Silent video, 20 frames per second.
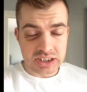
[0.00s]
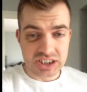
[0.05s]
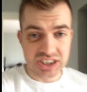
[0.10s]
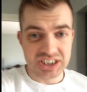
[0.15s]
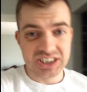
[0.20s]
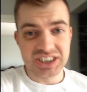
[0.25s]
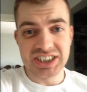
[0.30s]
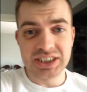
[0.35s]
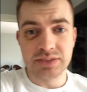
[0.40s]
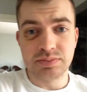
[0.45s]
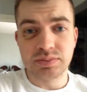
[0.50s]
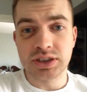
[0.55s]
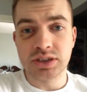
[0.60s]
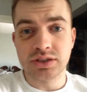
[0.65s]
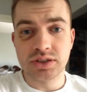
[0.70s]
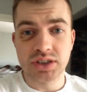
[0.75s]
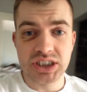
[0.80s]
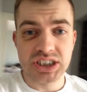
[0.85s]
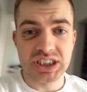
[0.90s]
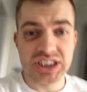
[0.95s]
Slept
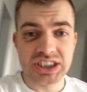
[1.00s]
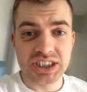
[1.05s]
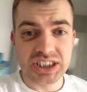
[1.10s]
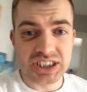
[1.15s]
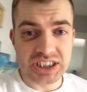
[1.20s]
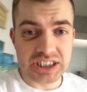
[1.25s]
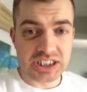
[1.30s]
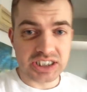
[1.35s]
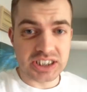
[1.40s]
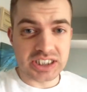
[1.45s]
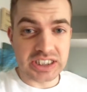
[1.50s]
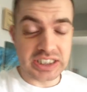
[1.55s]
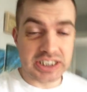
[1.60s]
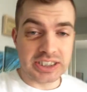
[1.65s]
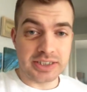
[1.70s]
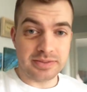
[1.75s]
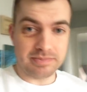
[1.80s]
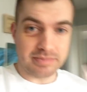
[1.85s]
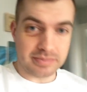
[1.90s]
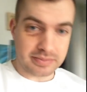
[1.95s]
okay last
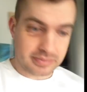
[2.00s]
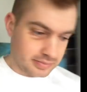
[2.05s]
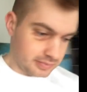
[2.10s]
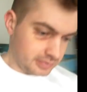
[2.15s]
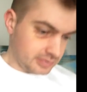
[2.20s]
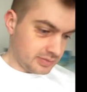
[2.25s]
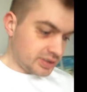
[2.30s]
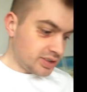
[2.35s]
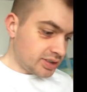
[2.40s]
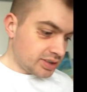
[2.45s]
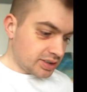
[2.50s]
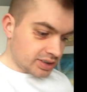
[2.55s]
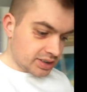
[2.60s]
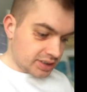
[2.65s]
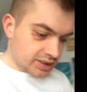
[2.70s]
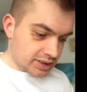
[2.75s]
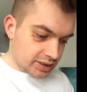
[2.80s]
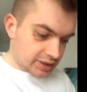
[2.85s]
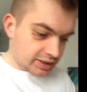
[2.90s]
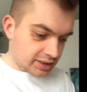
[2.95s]
night.
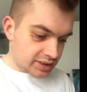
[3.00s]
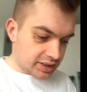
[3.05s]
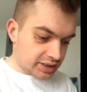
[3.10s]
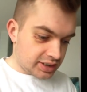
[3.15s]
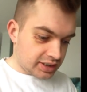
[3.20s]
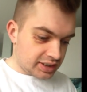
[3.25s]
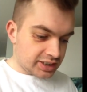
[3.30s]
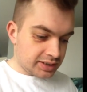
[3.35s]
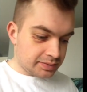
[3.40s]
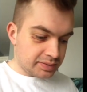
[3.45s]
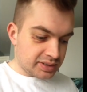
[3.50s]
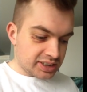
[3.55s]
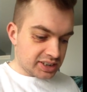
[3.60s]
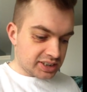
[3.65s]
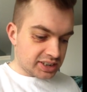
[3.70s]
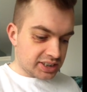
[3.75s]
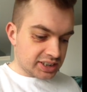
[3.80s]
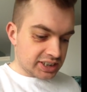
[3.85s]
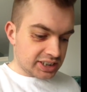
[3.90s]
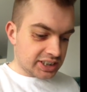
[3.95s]
Step on the
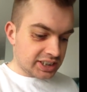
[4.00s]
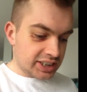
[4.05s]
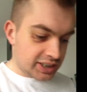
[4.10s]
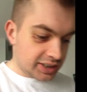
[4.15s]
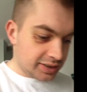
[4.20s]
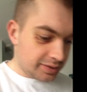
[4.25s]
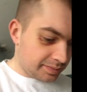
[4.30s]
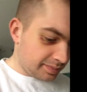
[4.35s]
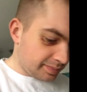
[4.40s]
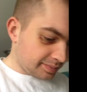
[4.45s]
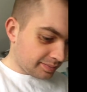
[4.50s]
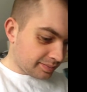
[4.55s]
scale.